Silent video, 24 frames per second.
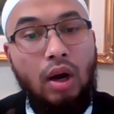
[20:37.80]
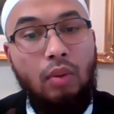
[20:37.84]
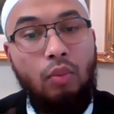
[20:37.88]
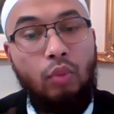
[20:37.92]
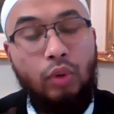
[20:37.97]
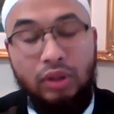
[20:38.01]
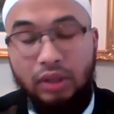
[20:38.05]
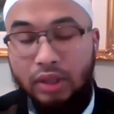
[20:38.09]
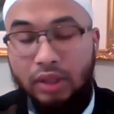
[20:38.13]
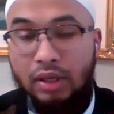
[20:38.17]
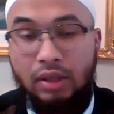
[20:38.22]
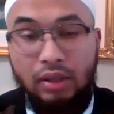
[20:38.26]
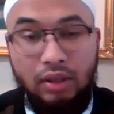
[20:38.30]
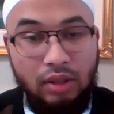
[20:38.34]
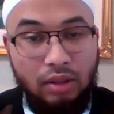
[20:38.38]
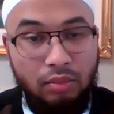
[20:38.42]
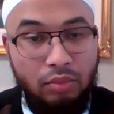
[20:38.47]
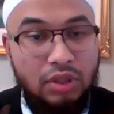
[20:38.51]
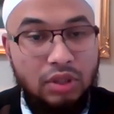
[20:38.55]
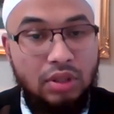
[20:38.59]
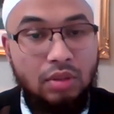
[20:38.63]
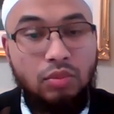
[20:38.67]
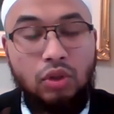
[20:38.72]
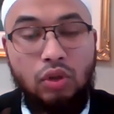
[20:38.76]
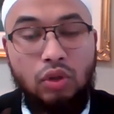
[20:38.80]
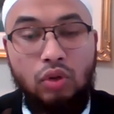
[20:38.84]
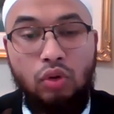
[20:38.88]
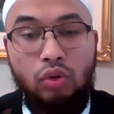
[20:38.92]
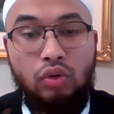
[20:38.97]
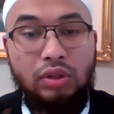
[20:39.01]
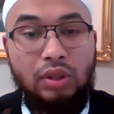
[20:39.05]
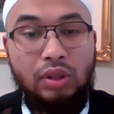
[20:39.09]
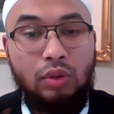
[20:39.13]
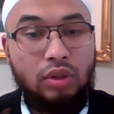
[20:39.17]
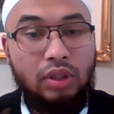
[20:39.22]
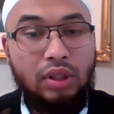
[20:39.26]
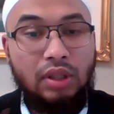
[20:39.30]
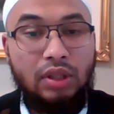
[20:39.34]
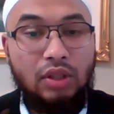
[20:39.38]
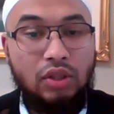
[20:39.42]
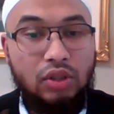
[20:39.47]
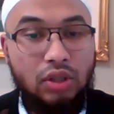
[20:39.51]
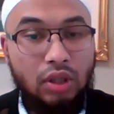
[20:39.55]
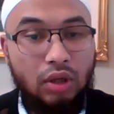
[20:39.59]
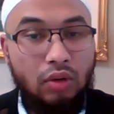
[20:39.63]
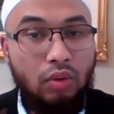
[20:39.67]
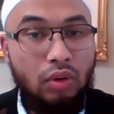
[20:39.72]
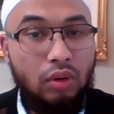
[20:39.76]
within the Muslim schools and within the
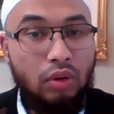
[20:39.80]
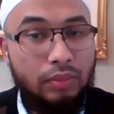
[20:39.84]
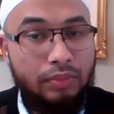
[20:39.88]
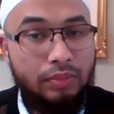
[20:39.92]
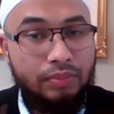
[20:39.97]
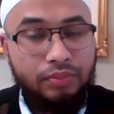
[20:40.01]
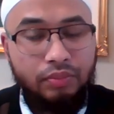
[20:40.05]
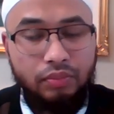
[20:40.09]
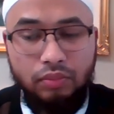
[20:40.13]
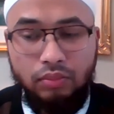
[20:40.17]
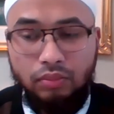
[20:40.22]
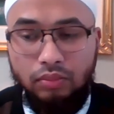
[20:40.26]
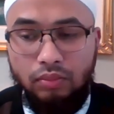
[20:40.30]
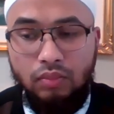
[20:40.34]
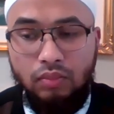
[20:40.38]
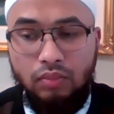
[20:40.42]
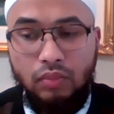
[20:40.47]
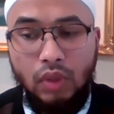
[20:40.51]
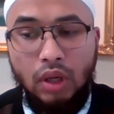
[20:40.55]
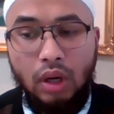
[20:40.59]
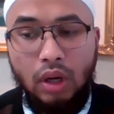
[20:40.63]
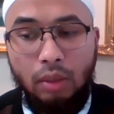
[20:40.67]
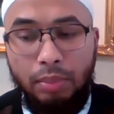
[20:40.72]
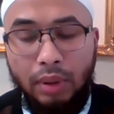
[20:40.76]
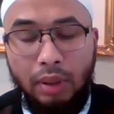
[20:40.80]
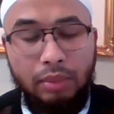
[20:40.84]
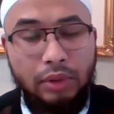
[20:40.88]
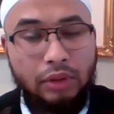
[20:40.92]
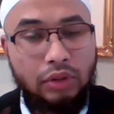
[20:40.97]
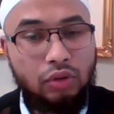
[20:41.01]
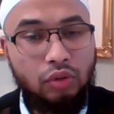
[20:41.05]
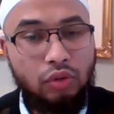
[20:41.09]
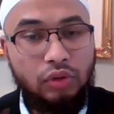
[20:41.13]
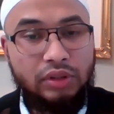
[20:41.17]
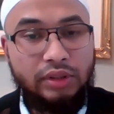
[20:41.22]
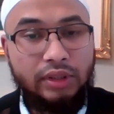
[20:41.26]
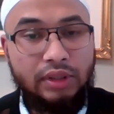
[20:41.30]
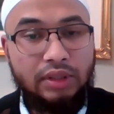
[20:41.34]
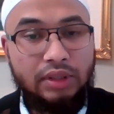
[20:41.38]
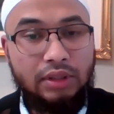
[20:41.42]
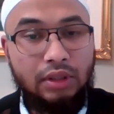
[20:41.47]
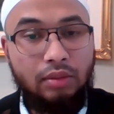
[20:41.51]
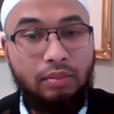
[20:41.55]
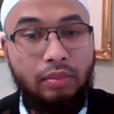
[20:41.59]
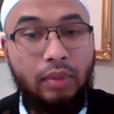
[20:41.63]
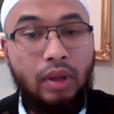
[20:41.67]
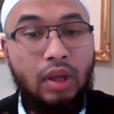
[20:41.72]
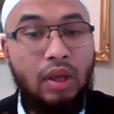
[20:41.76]
general public school
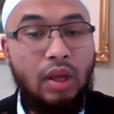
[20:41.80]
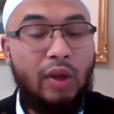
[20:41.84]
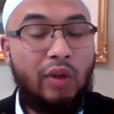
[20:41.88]
system.